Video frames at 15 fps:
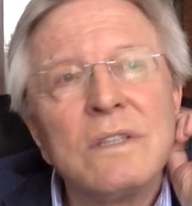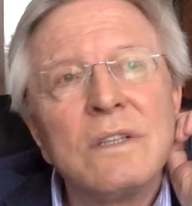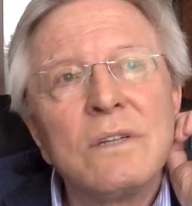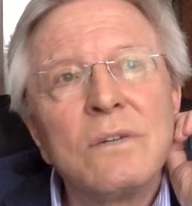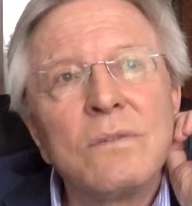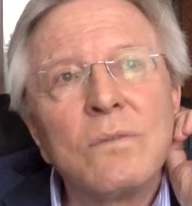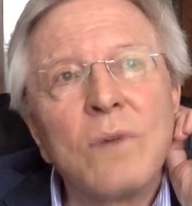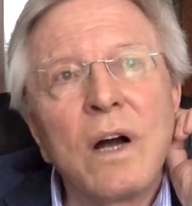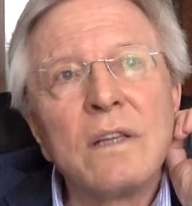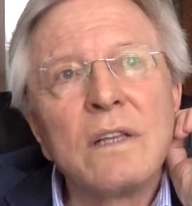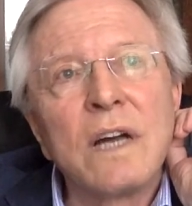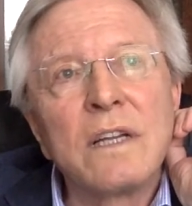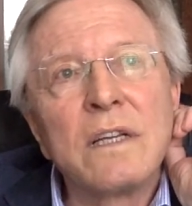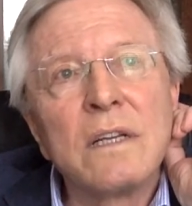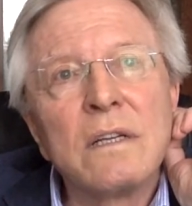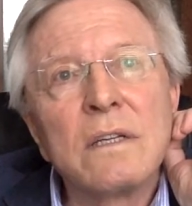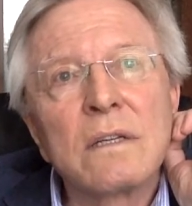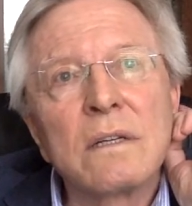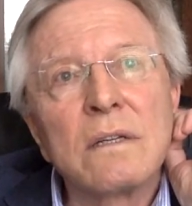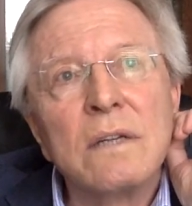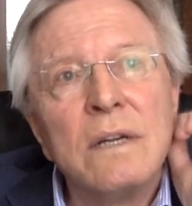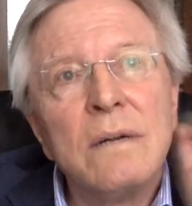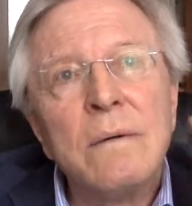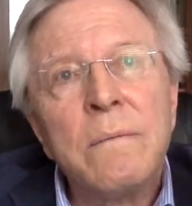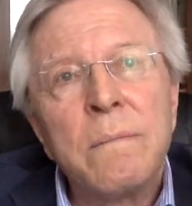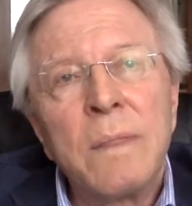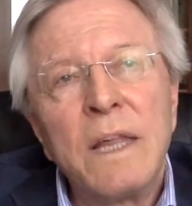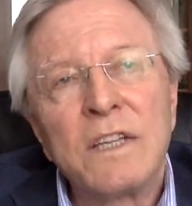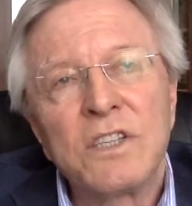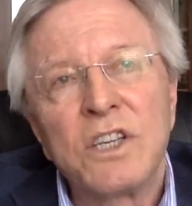wind that in a little.
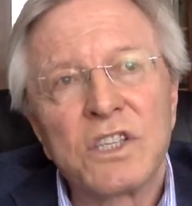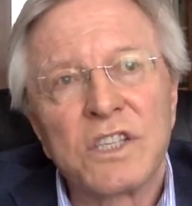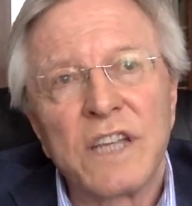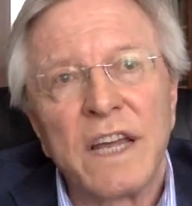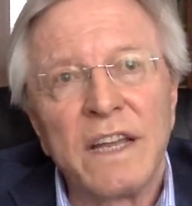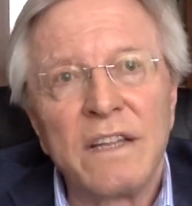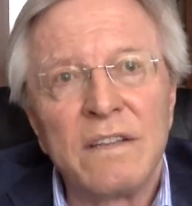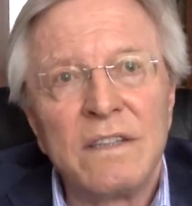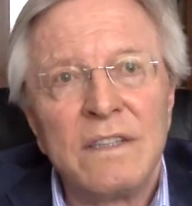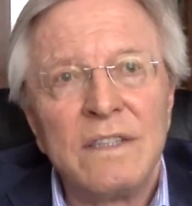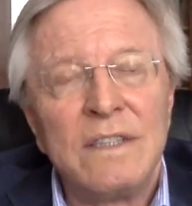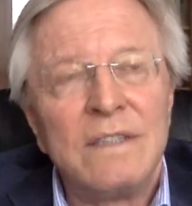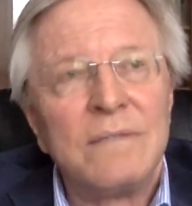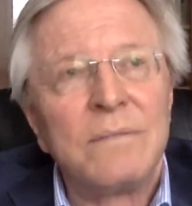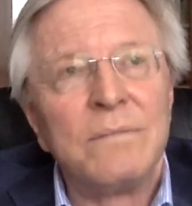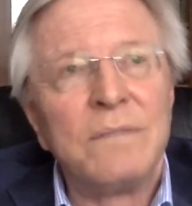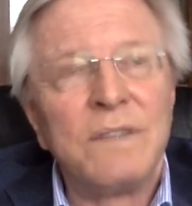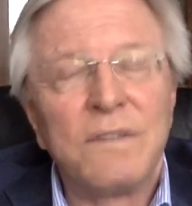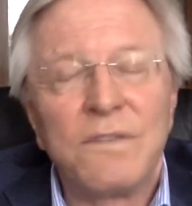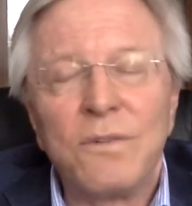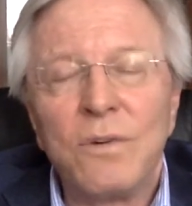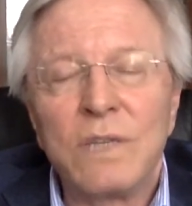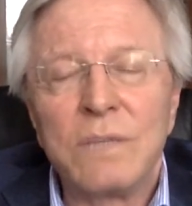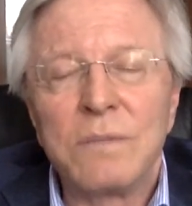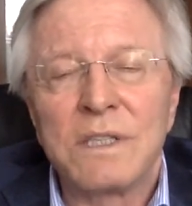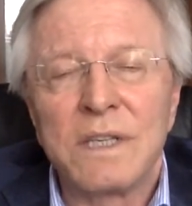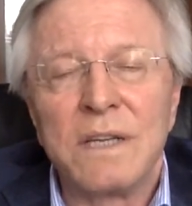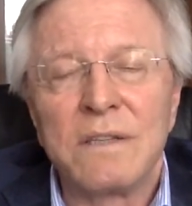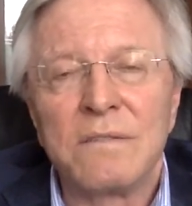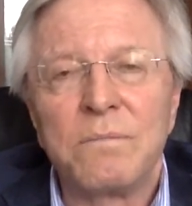Let's just say the
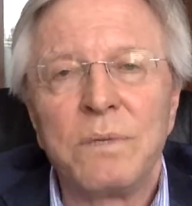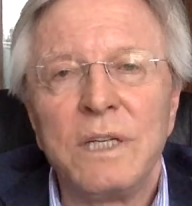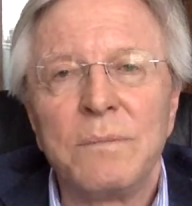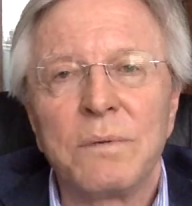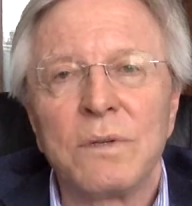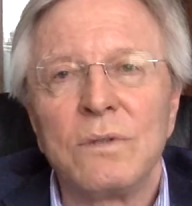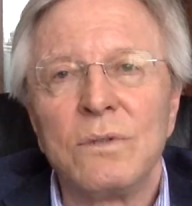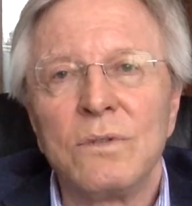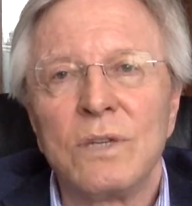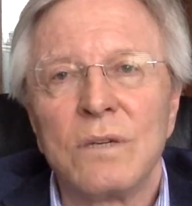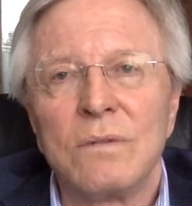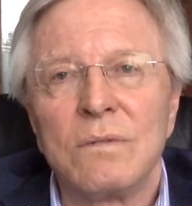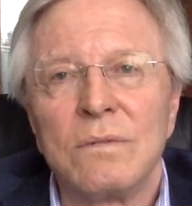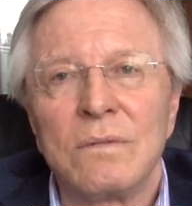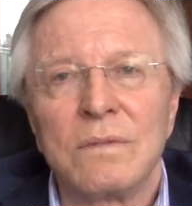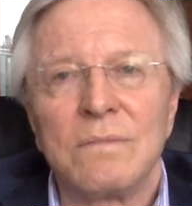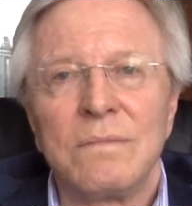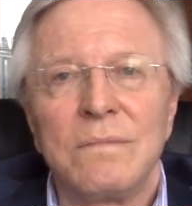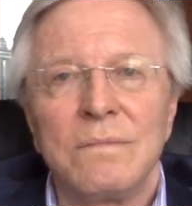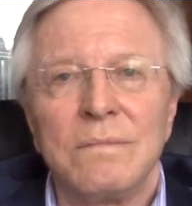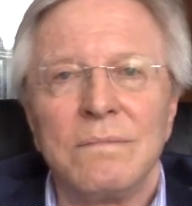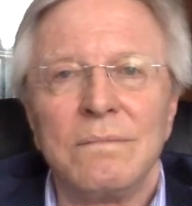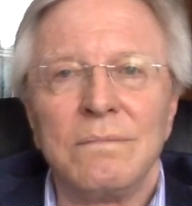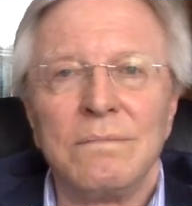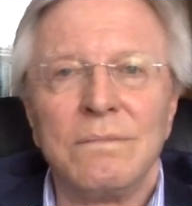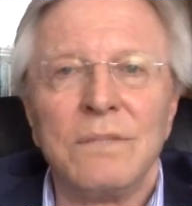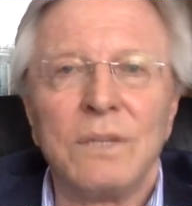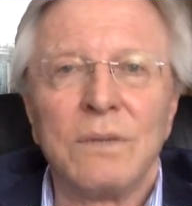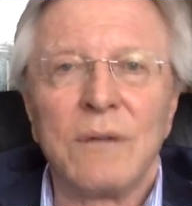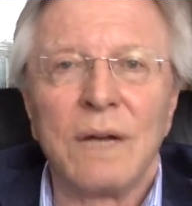40% of people who don't
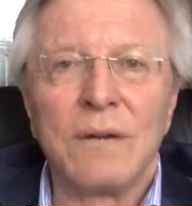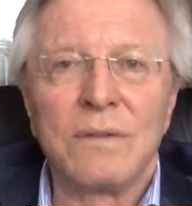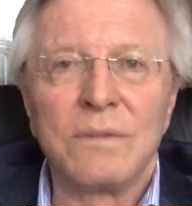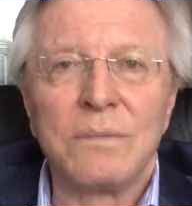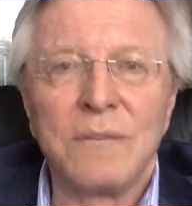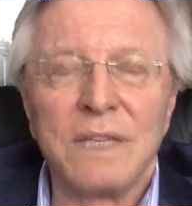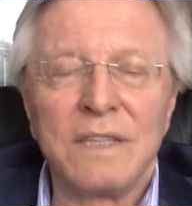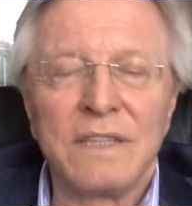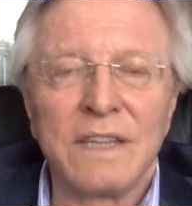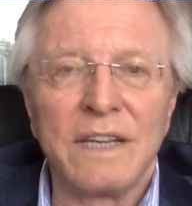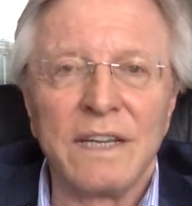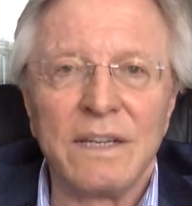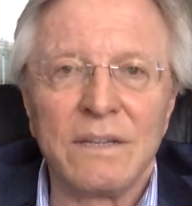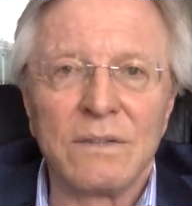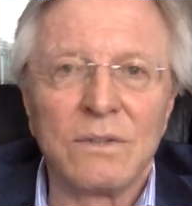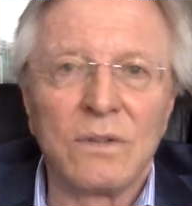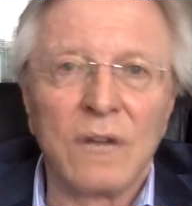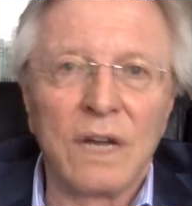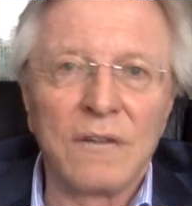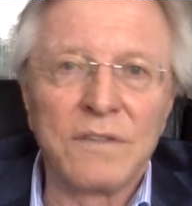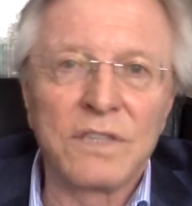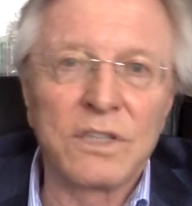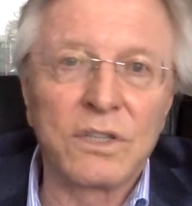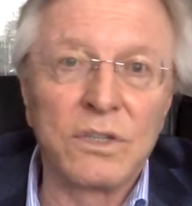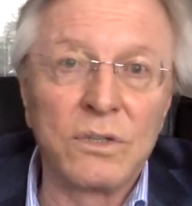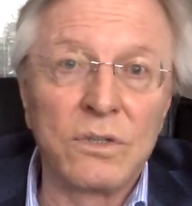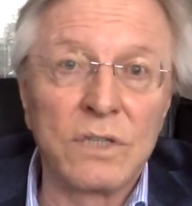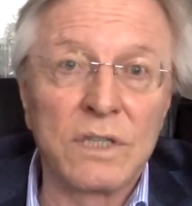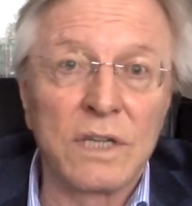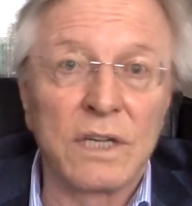know how to maintain or have secure
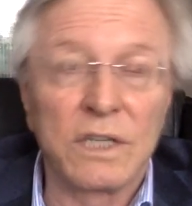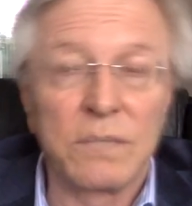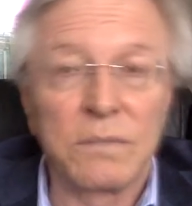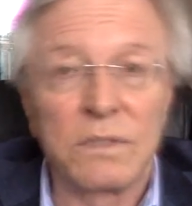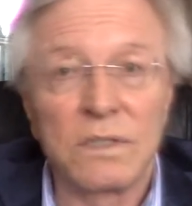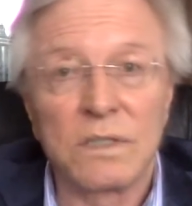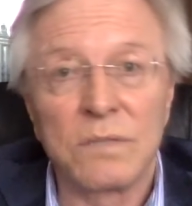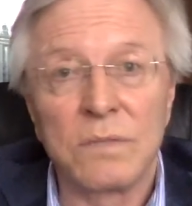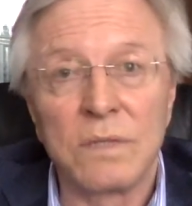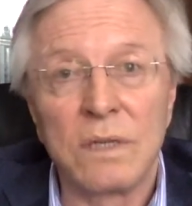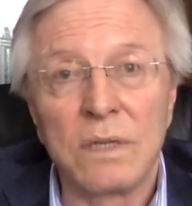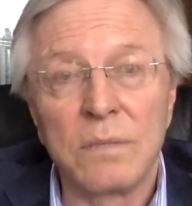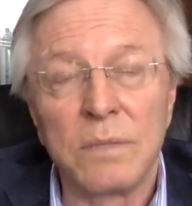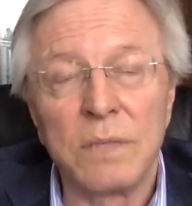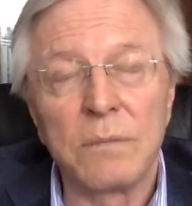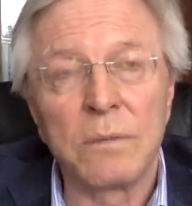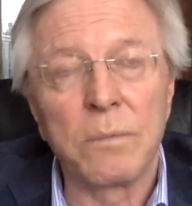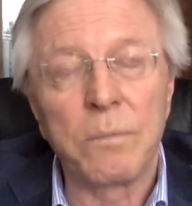attachments with other people.